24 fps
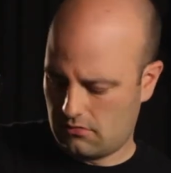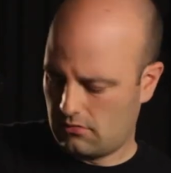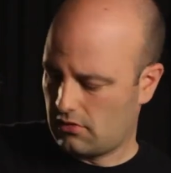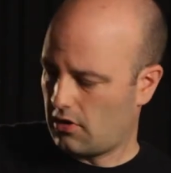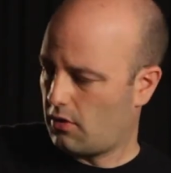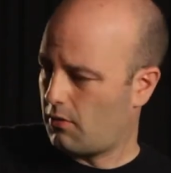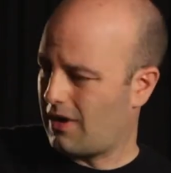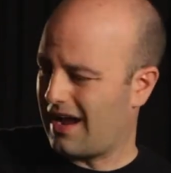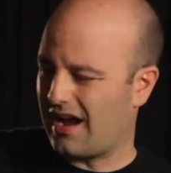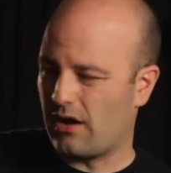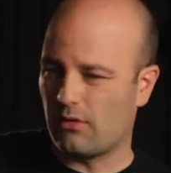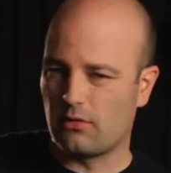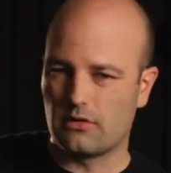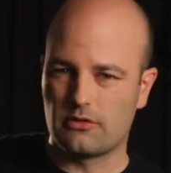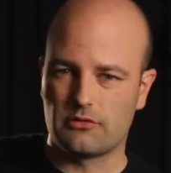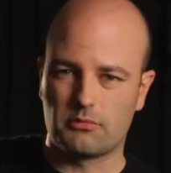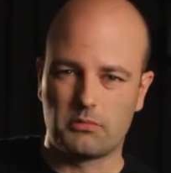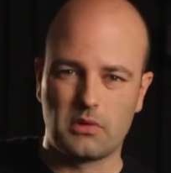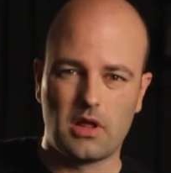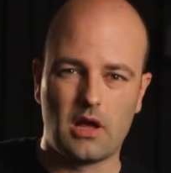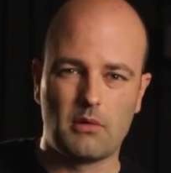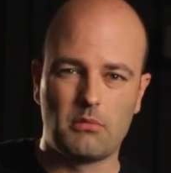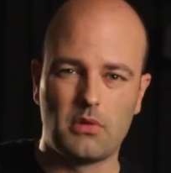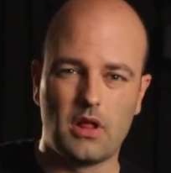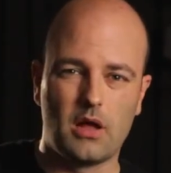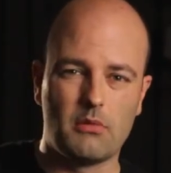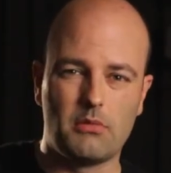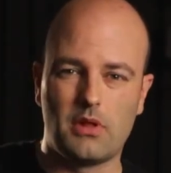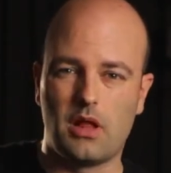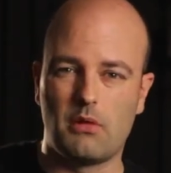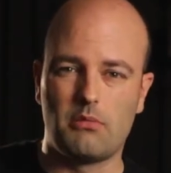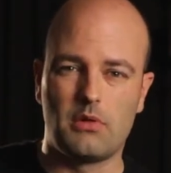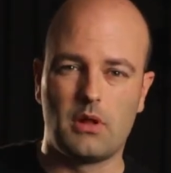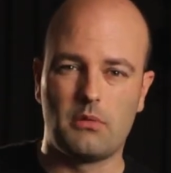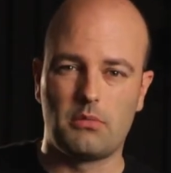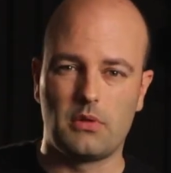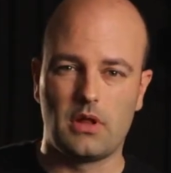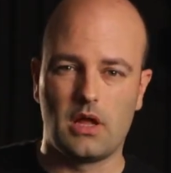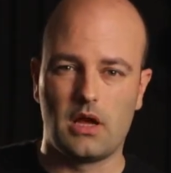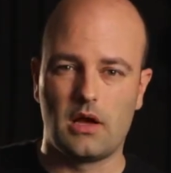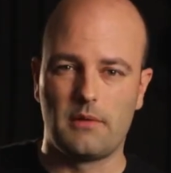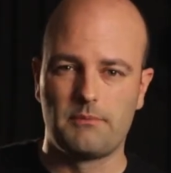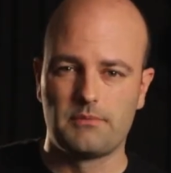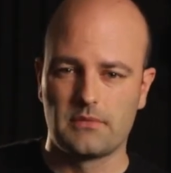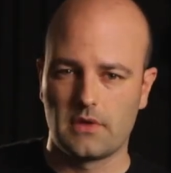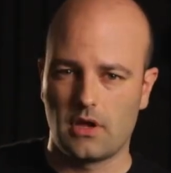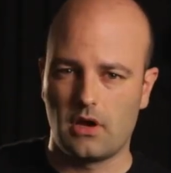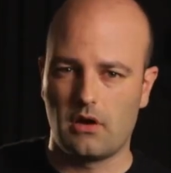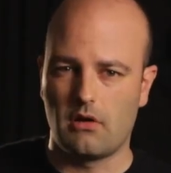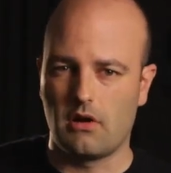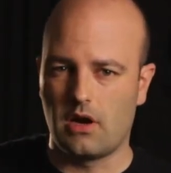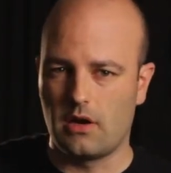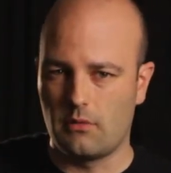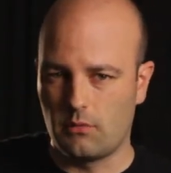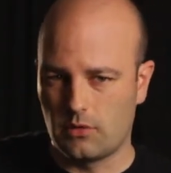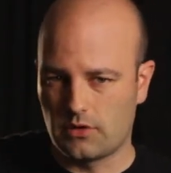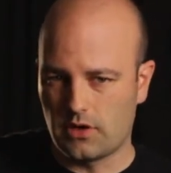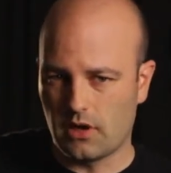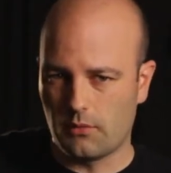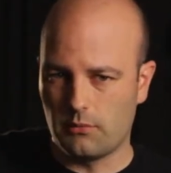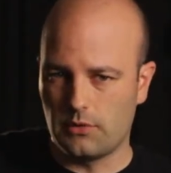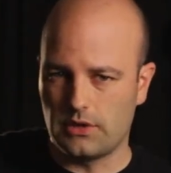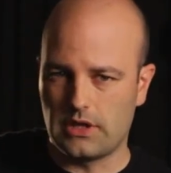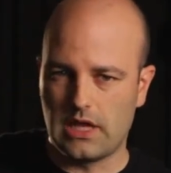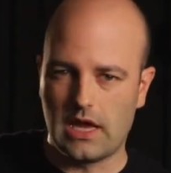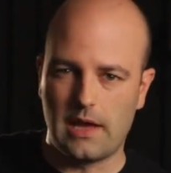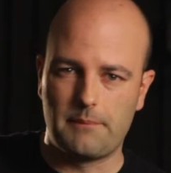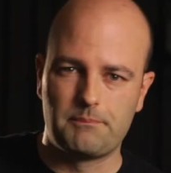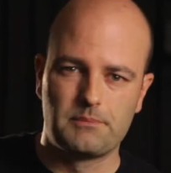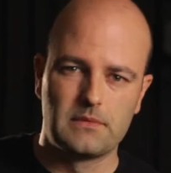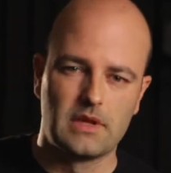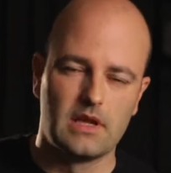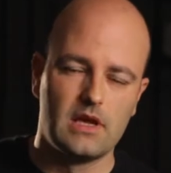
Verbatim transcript: low hours, blah, blah, blah, blah, blah. All right, we're done with that.